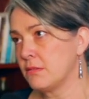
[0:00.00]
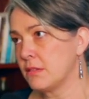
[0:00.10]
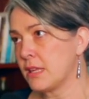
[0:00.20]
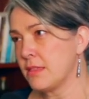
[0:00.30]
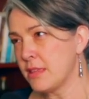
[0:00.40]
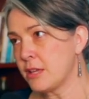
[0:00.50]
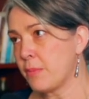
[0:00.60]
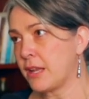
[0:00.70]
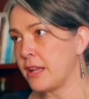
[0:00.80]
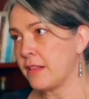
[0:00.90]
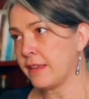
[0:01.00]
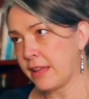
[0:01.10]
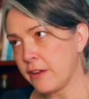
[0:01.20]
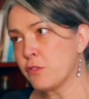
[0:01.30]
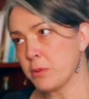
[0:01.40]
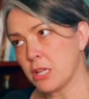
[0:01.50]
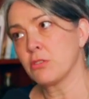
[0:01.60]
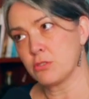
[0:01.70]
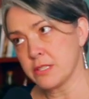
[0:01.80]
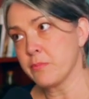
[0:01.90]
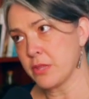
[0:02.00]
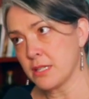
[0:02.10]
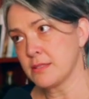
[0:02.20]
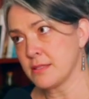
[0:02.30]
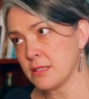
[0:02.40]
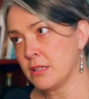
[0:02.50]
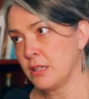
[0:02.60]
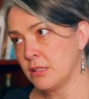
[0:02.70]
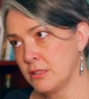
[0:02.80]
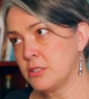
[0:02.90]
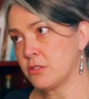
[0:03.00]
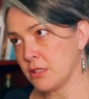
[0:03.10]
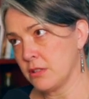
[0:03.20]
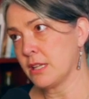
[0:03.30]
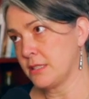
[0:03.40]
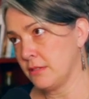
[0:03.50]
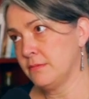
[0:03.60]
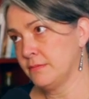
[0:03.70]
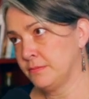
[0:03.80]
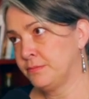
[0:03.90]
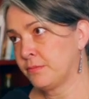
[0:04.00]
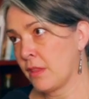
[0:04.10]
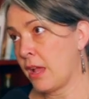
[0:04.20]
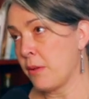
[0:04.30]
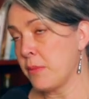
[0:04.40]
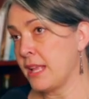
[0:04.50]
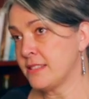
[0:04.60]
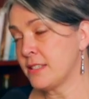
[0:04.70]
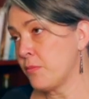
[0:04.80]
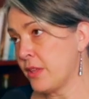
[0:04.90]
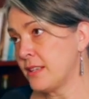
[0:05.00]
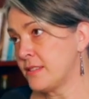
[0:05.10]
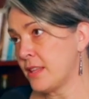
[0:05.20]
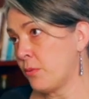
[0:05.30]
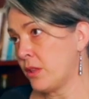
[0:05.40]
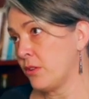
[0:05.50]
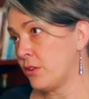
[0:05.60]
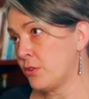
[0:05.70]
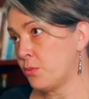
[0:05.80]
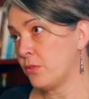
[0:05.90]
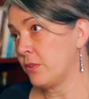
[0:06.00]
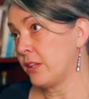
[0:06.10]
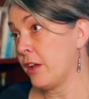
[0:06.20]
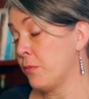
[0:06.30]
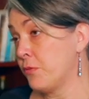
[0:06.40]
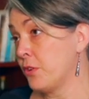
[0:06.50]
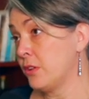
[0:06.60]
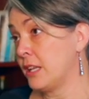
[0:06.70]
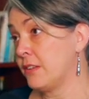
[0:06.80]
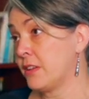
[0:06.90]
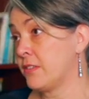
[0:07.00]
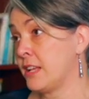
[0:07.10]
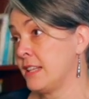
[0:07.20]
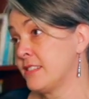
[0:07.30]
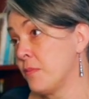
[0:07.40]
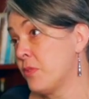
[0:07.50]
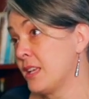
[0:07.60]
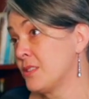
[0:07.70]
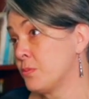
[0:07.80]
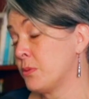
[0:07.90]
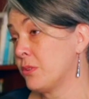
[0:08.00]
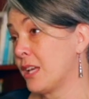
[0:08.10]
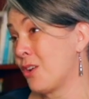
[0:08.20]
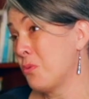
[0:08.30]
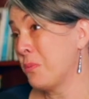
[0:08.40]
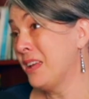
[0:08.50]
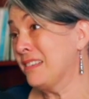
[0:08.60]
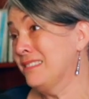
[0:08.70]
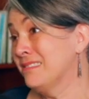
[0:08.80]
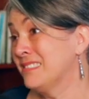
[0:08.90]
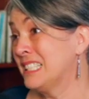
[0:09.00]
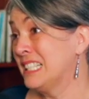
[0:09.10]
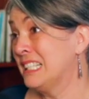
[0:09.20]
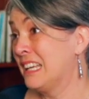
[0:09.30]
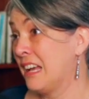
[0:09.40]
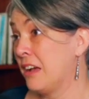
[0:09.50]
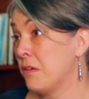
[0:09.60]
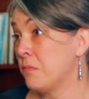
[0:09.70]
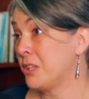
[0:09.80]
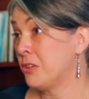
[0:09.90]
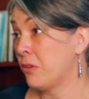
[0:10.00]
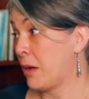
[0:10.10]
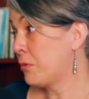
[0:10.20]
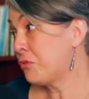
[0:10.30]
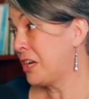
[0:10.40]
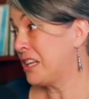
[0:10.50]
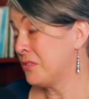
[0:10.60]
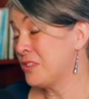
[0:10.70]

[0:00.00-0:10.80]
can think about it, like everybody learned some things. Yeah. During the lockdown. Yeah. Um, and some things that we learned were really helpful and have given and some things we were like, "Oh man, um, you know, I'm afraid of